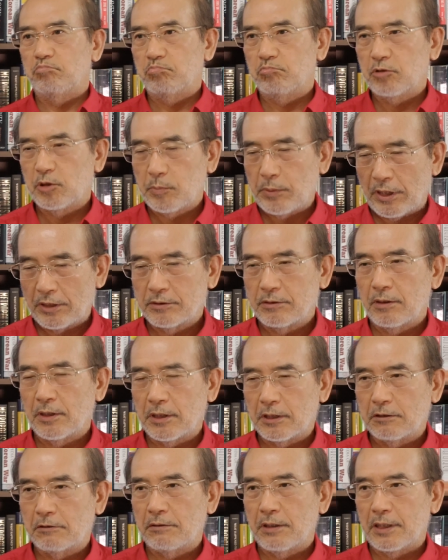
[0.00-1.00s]

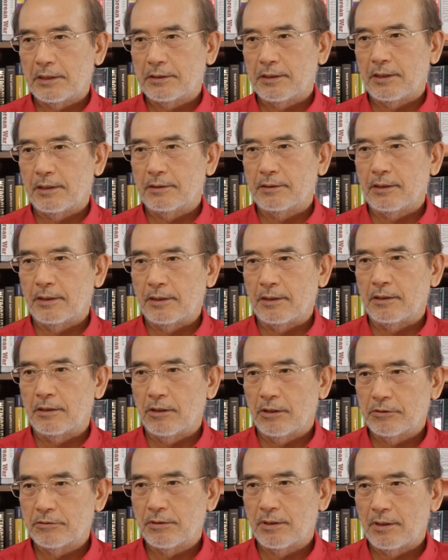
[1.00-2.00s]
specially created
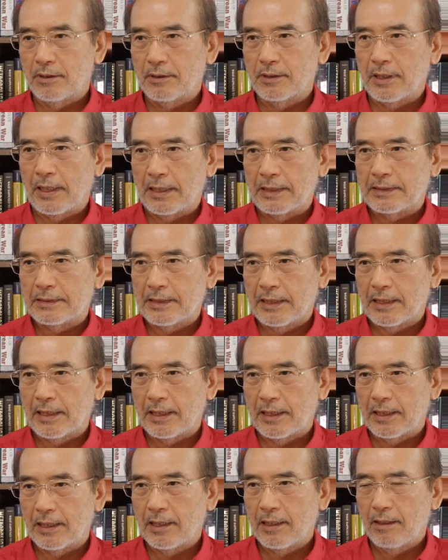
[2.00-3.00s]
industrial
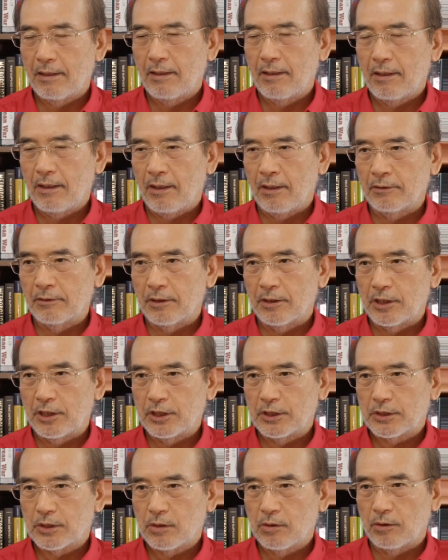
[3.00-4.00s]
city on the
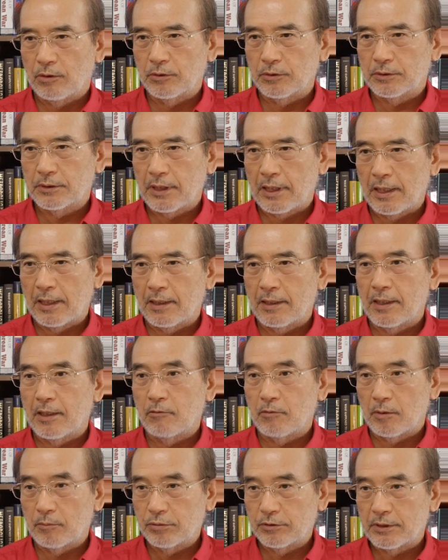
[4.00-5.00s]
east coast. And
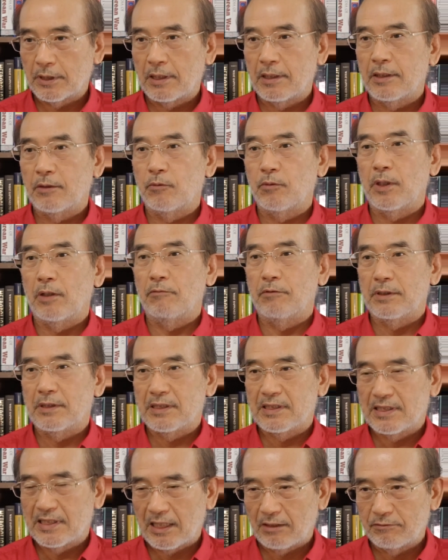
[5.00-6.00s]
then we have
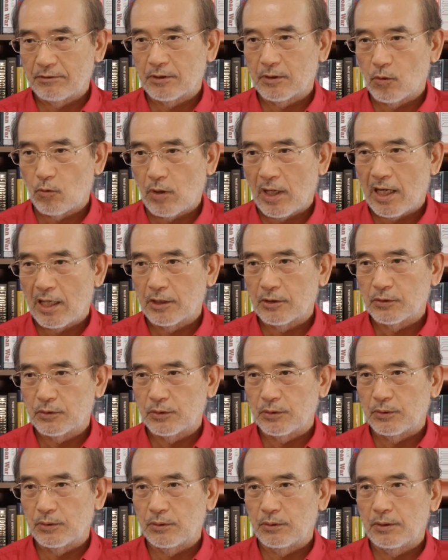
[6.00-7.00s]
7,
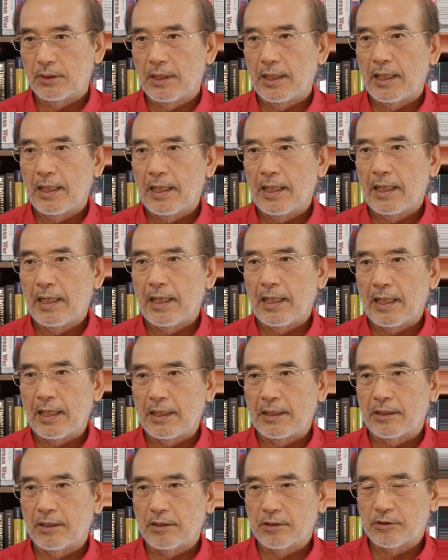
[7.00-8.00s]
Gwangju,
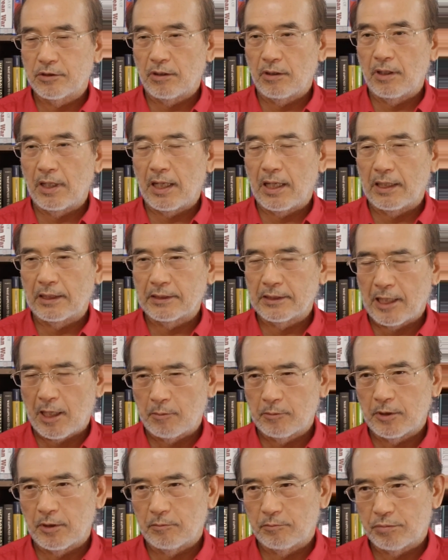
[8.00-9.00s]
in the Jeolla
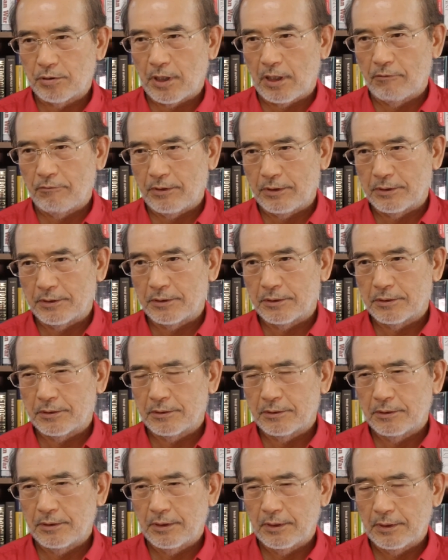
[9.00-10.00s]
Namdo province.
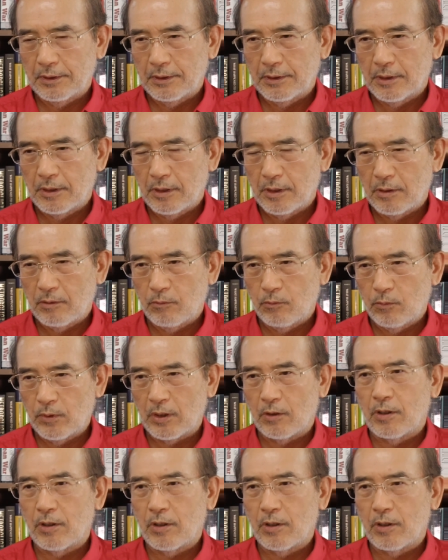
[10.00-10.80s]
Well,